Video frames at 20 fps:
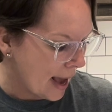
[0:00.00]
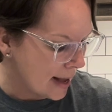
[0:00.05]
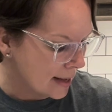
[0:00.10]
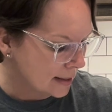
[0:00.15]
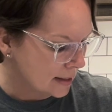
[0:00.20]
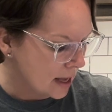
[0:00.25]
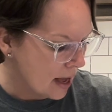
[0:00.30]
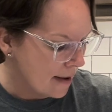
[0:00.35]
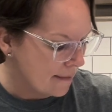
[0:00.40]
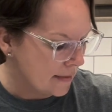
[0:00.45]

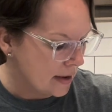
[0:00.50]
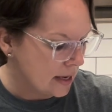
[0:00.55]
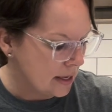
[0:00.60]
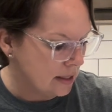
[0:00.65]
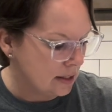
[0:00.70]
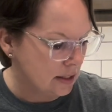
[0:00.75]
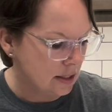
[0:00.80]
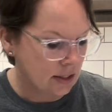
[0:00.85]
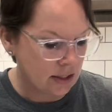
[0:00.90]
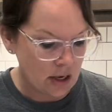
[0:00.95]

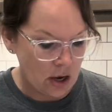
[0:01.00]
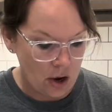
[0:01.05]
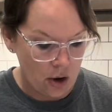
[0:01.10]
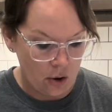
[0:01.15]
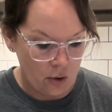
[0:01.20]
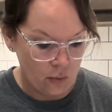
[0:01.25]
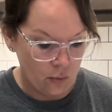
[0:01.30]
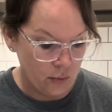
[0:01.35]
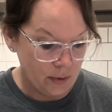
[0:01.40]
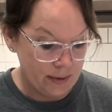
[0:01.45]
oven,
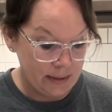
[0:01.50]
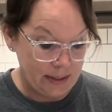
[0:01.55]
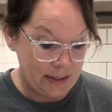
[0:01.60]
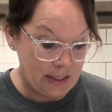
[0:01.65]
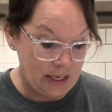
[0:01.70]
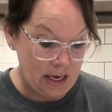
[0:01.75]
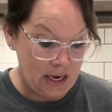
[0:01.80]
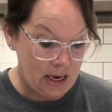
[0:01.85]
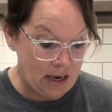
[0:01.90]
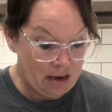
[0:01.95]
so we'll
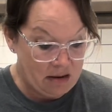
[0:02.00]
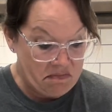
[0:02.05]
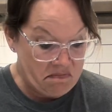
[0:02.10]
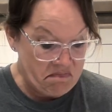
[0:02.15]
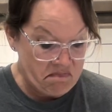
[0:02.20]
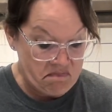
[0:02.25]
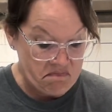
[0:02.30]
see.